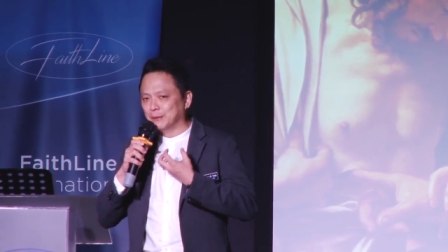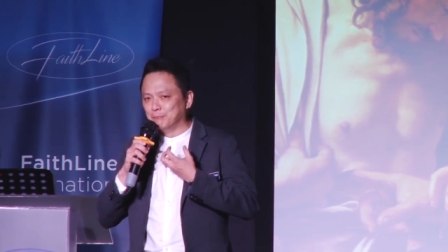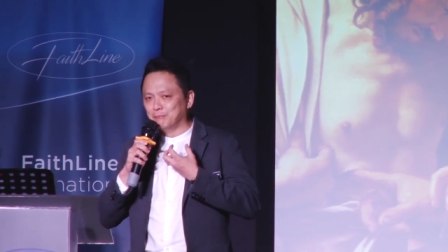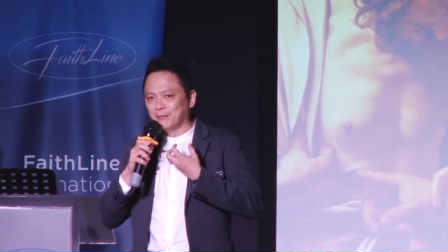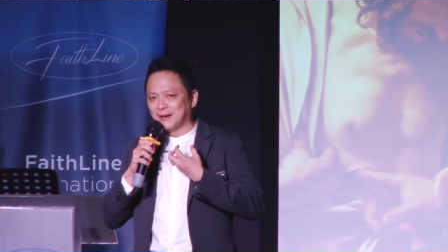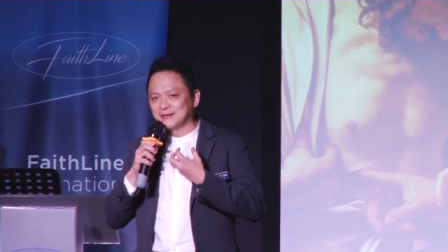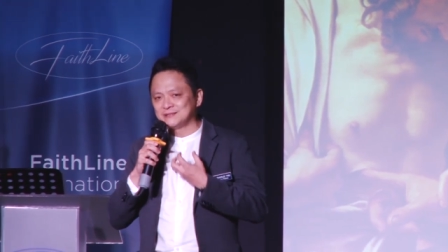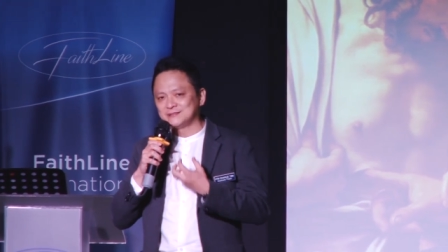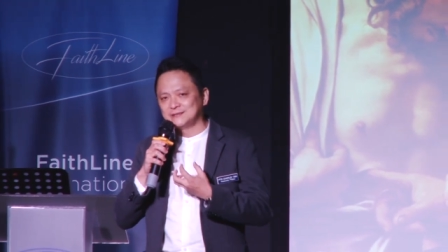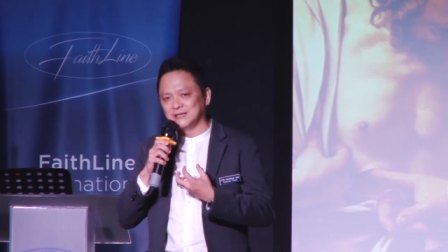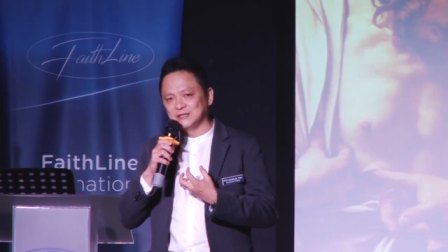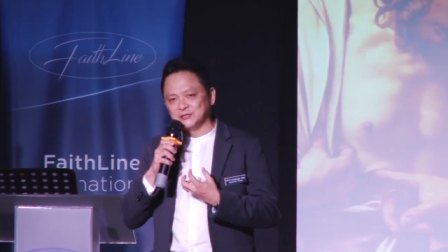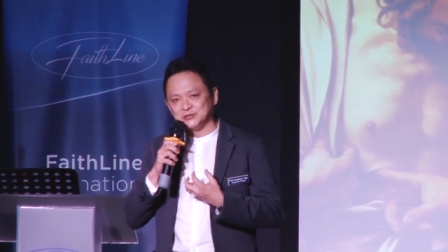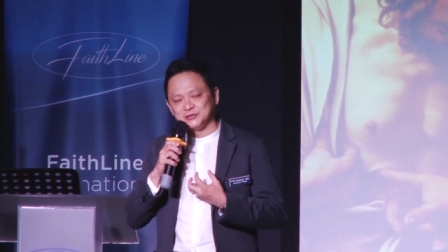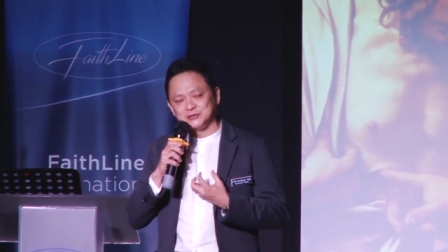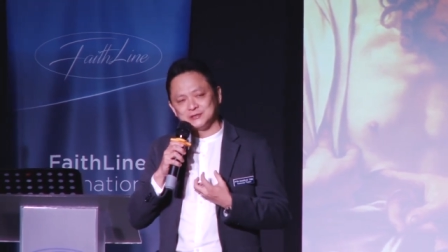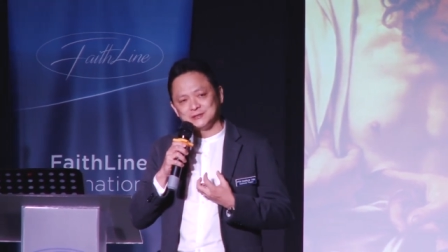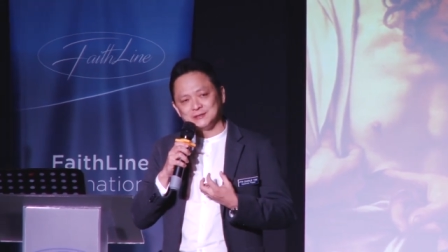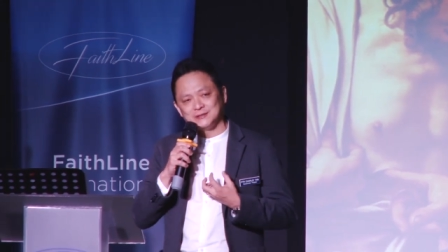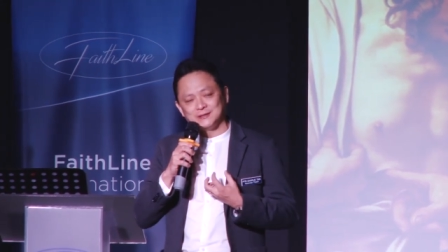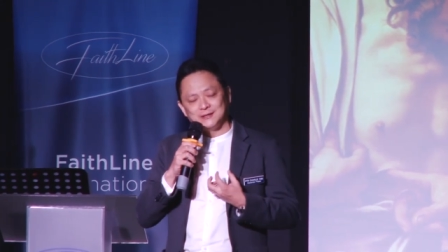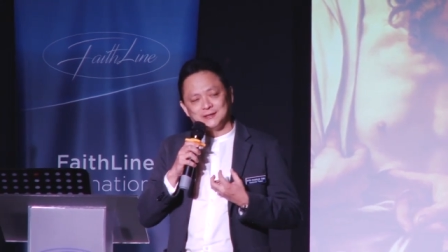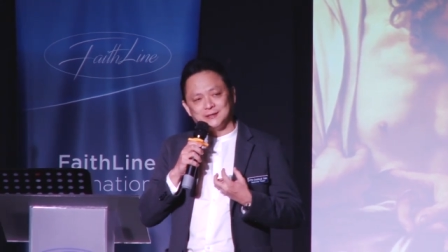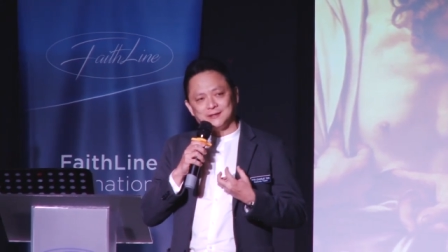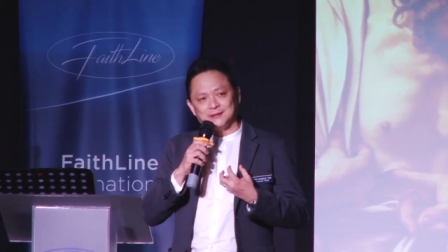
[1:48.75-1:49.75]
the message
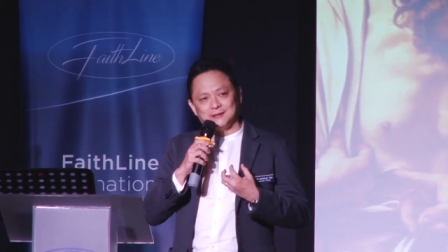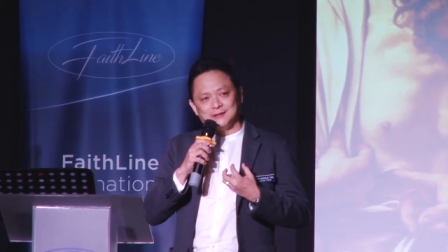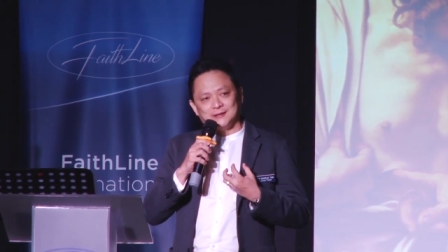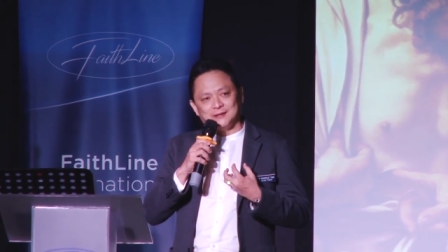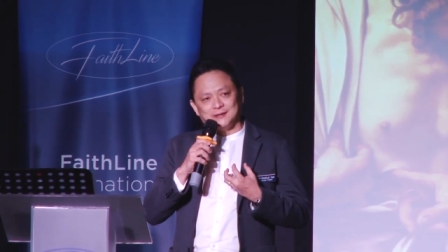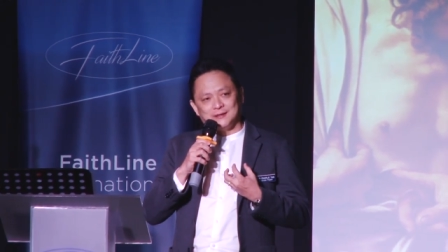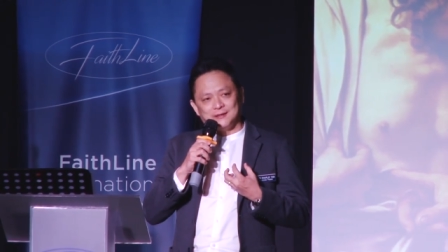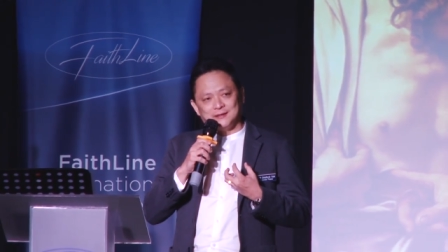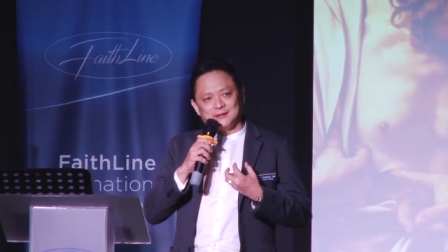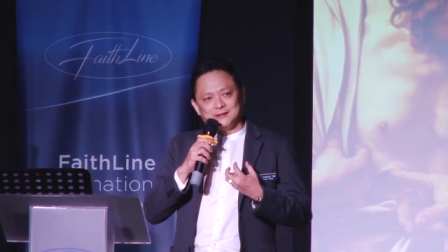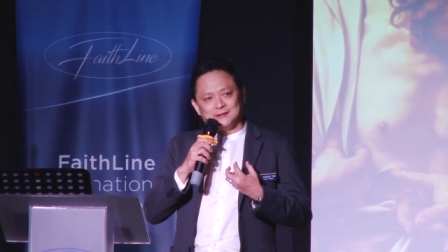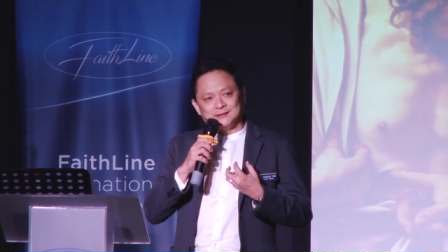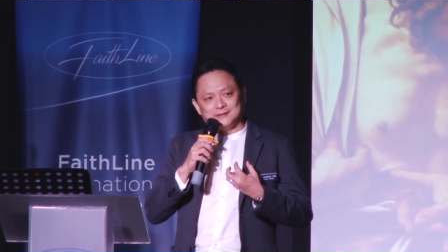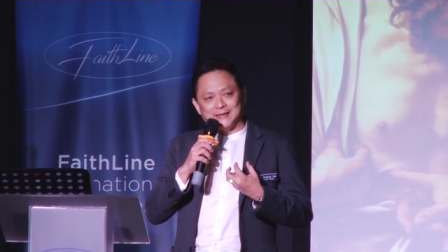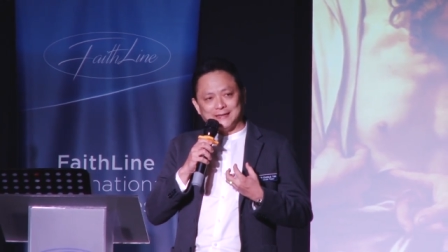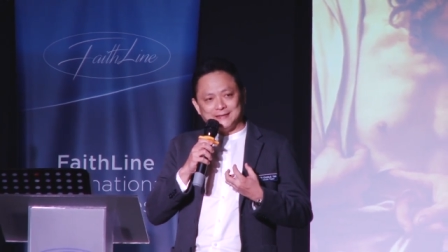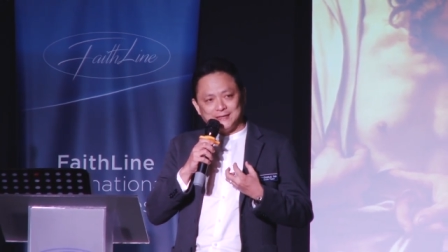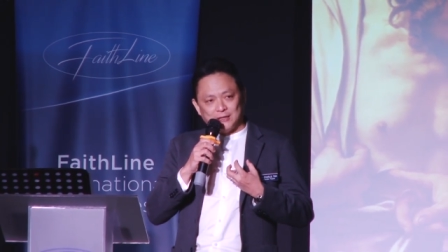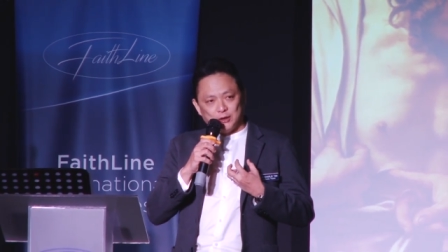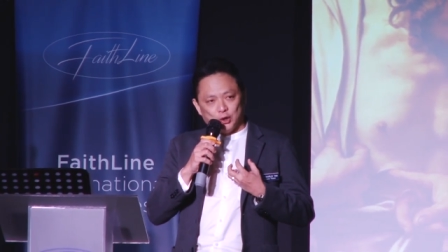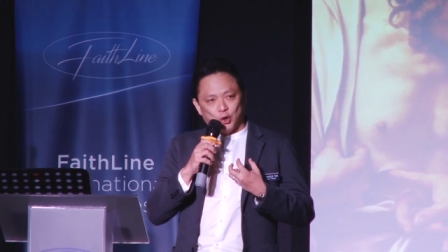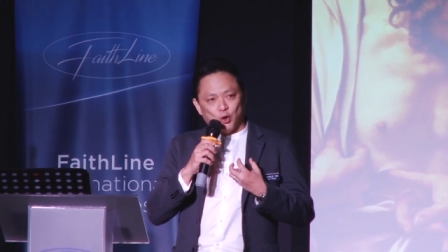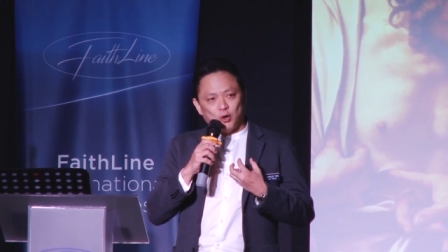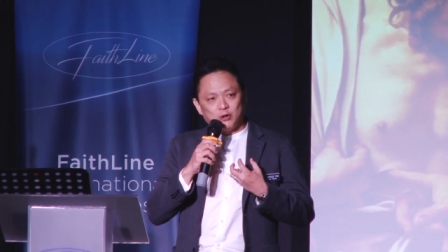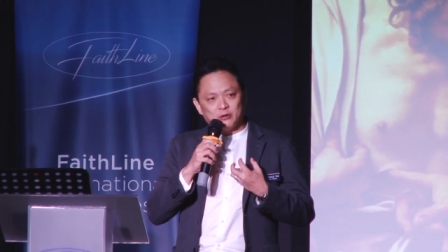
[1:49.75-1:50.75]
that
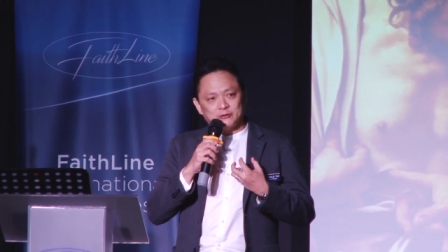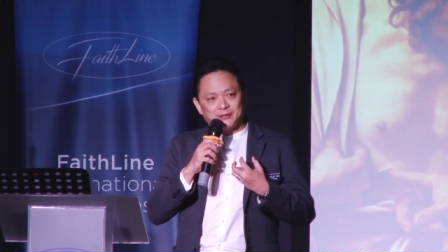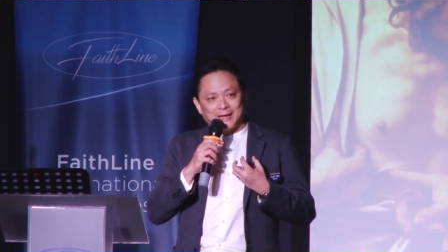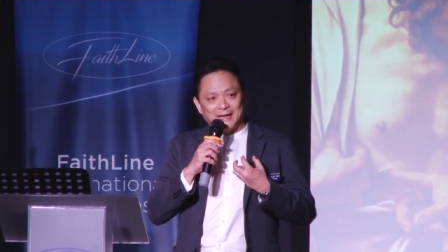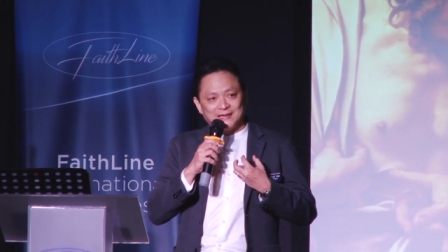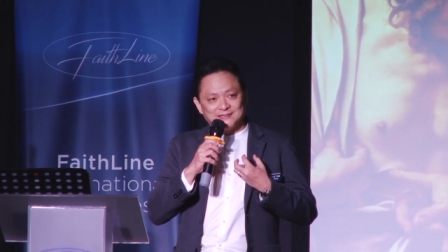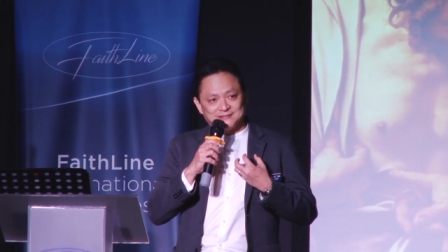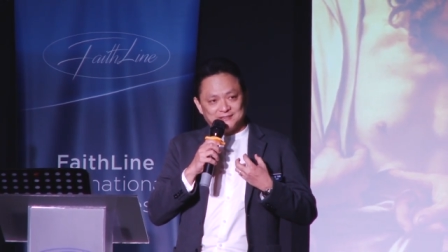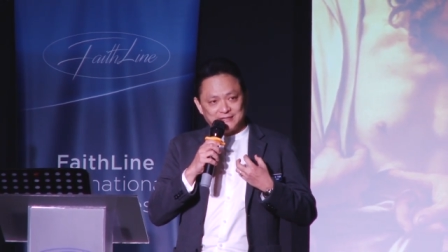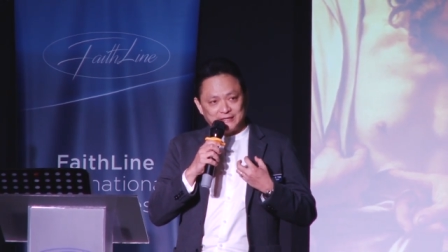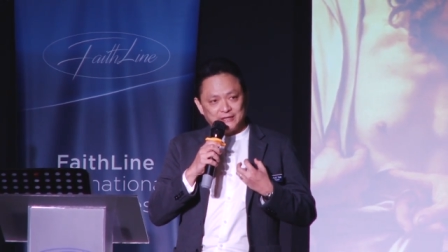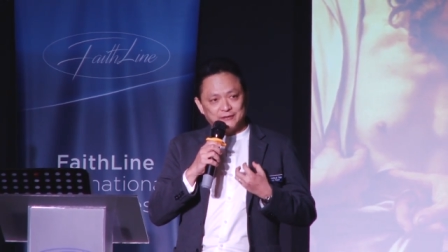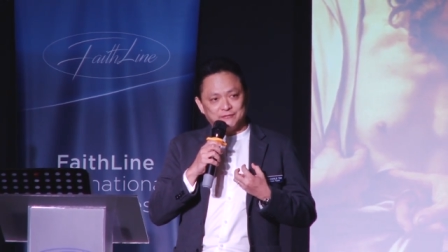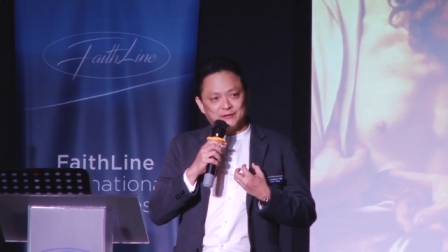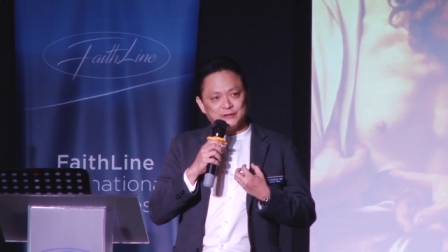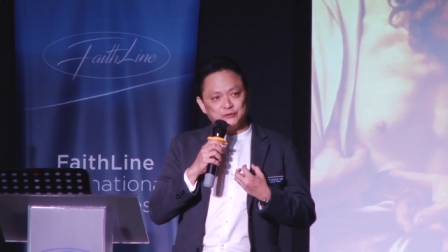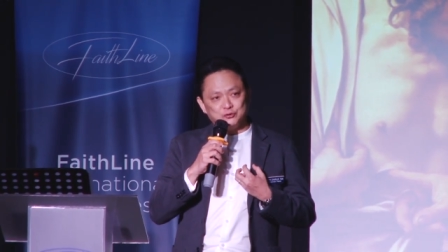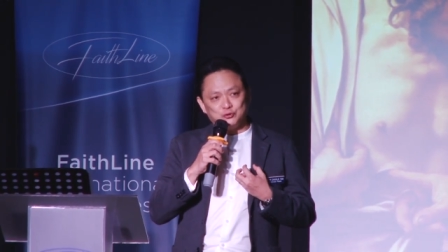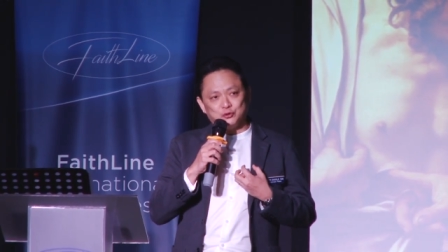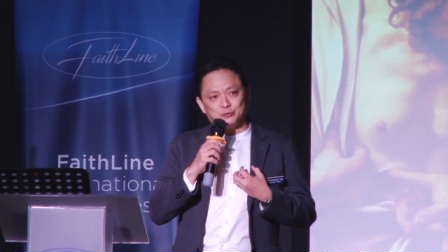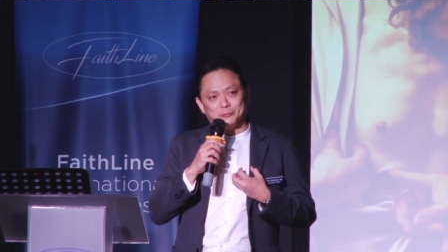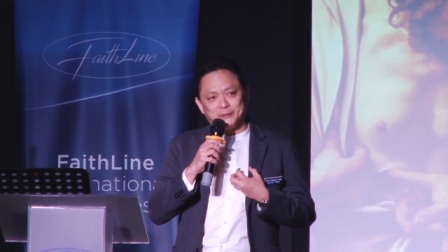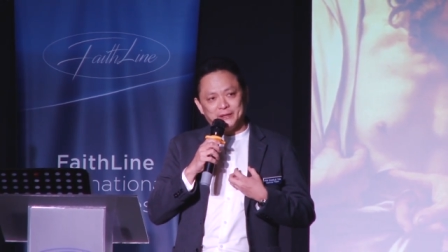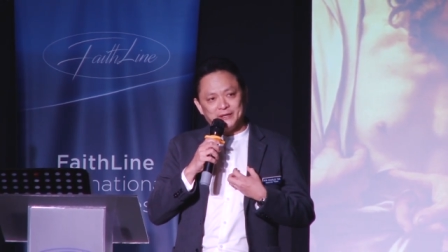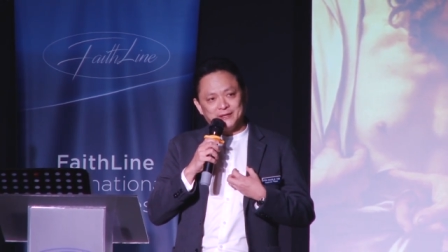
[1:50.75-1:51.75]
the Lord has
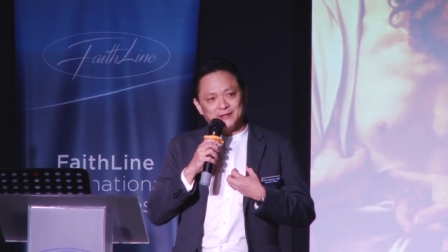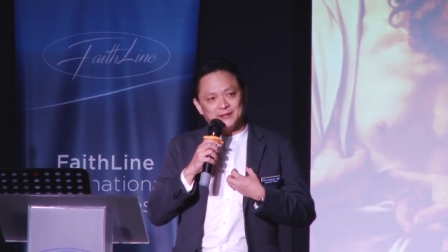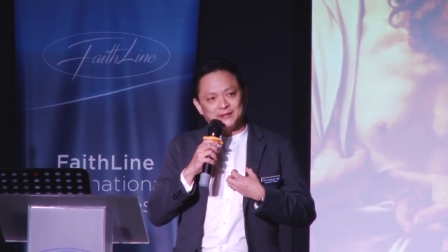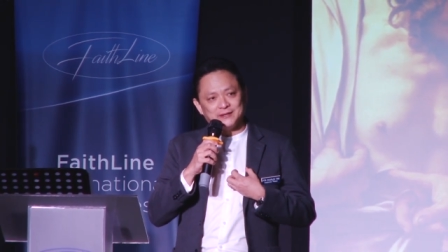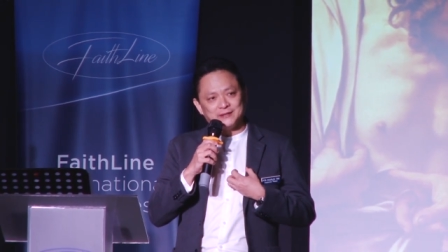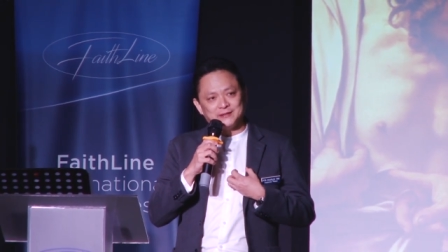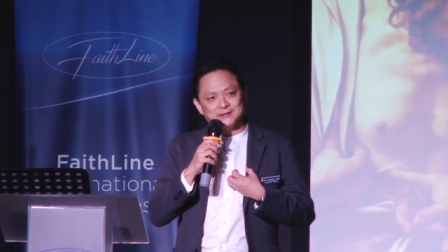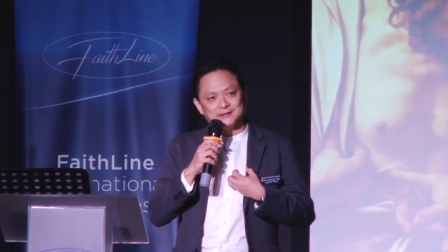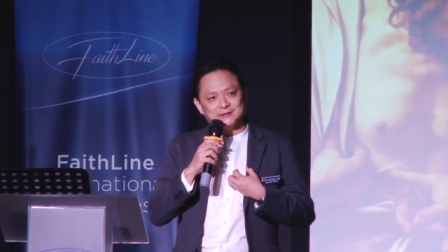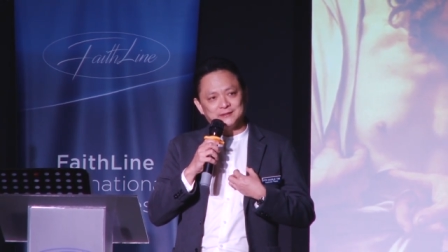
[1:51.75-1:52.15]
given to me.